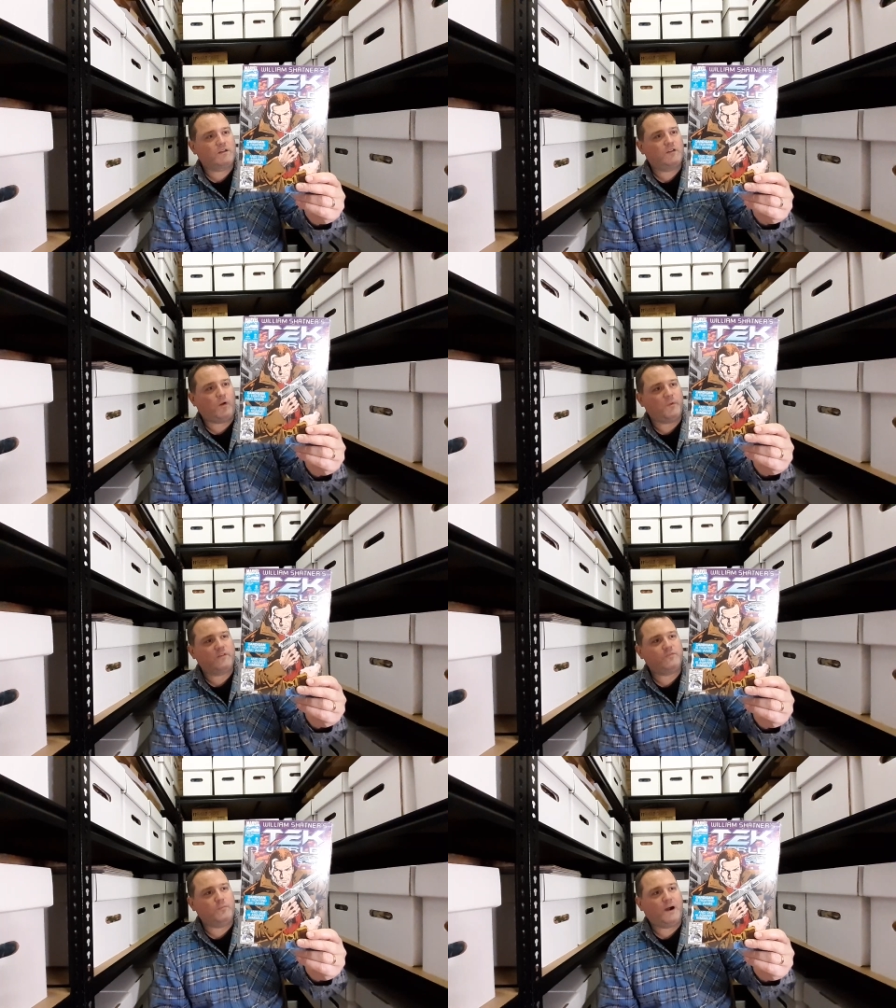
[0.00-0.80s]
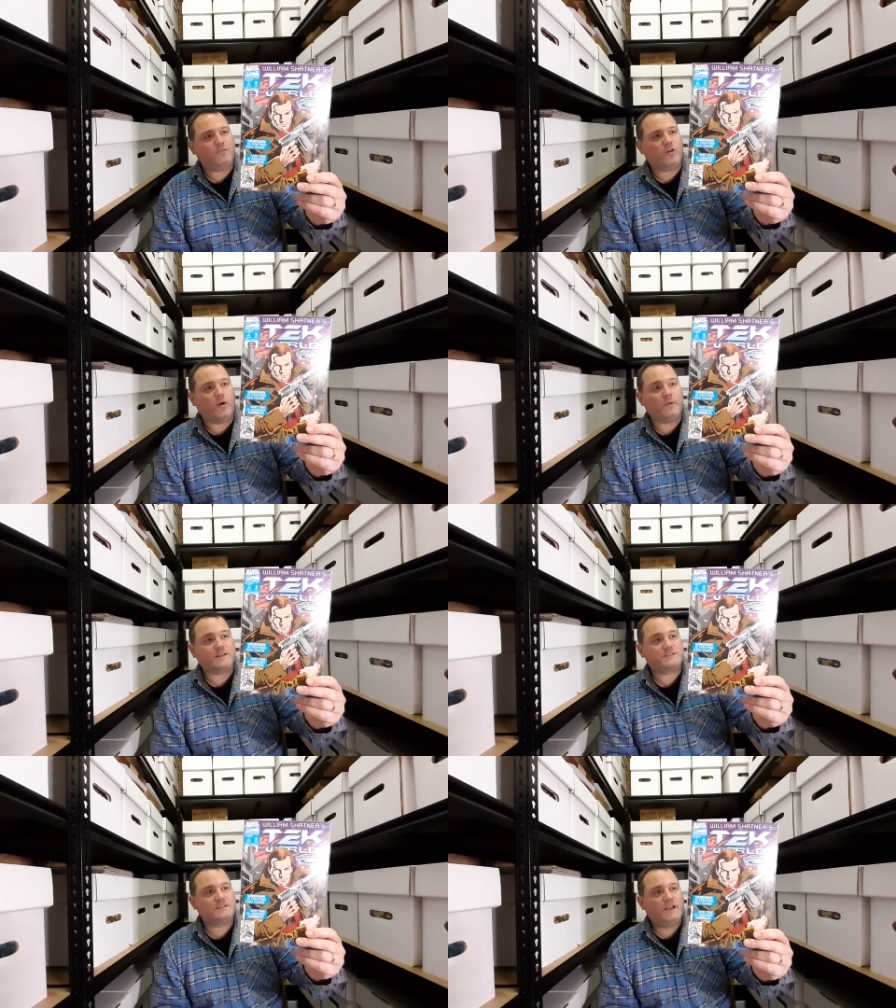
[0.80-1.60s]
comic for Marvel
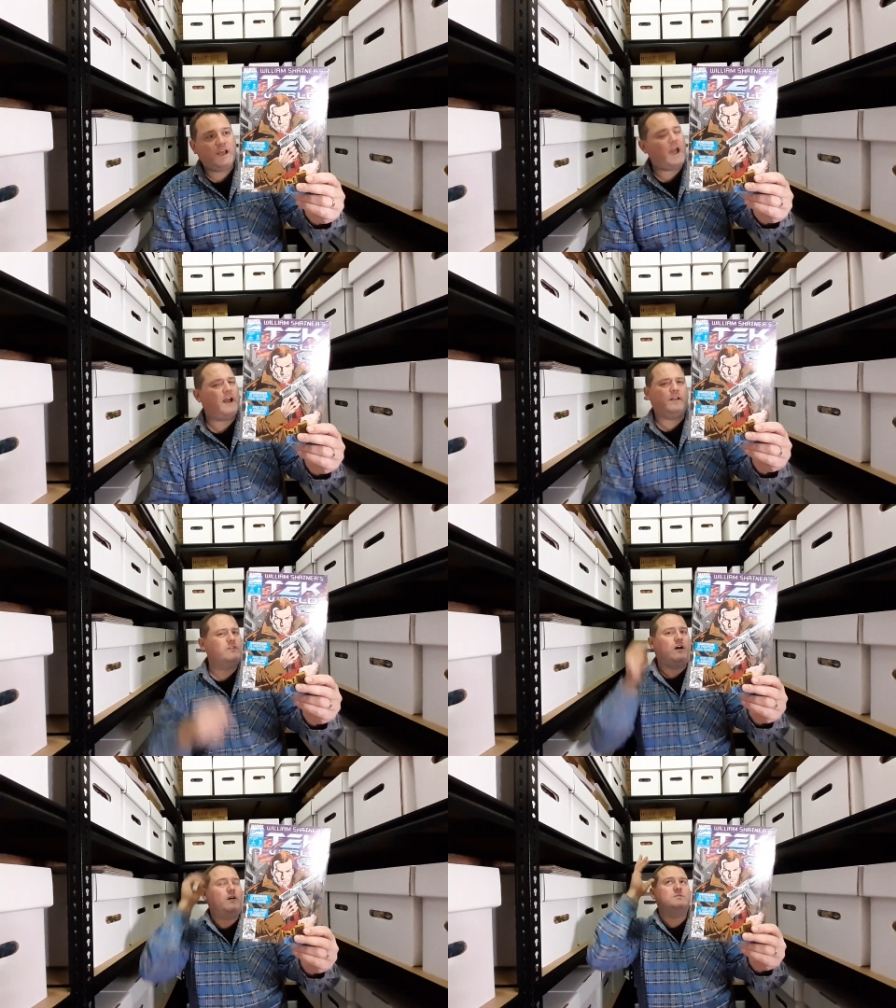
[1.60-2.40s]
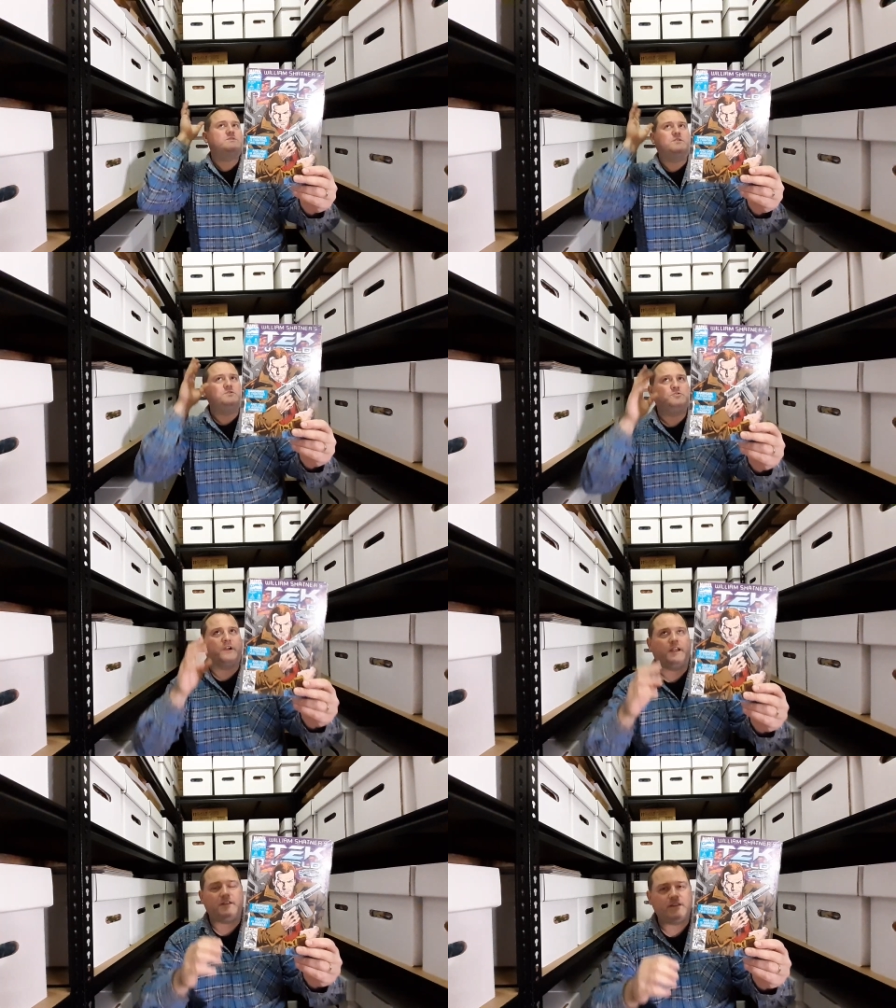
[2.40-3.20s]
Comics," and I was
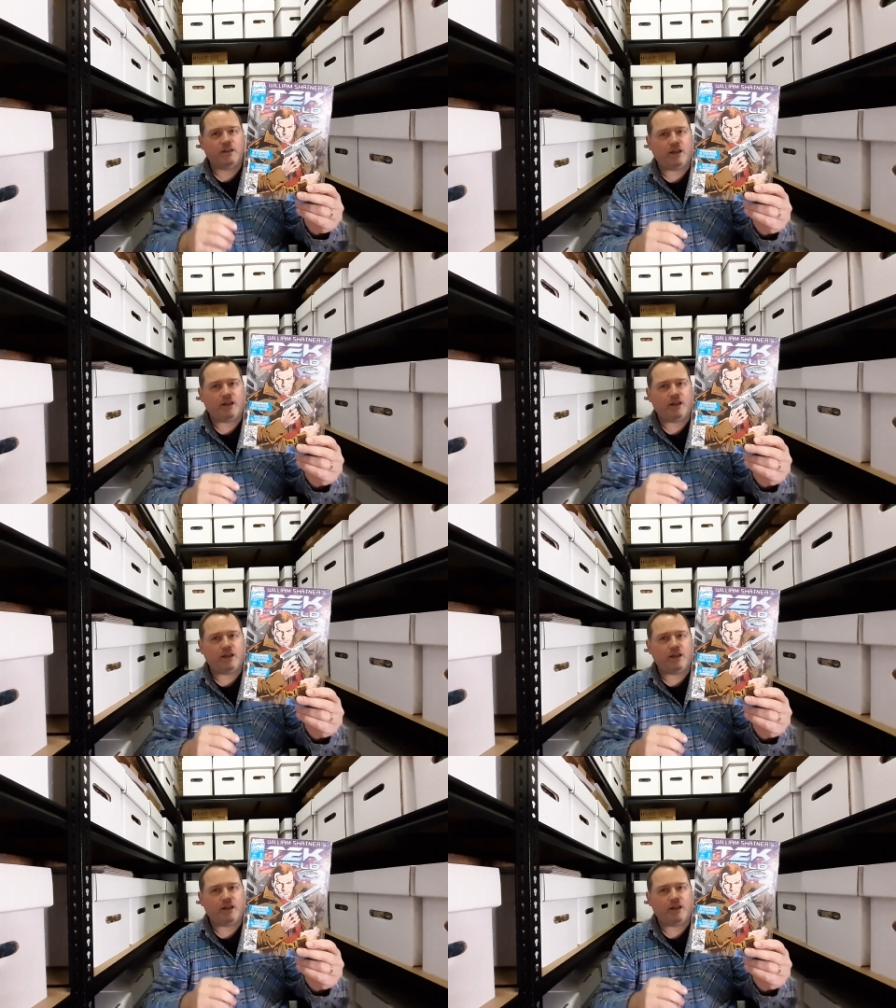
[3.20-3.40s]
intrigued.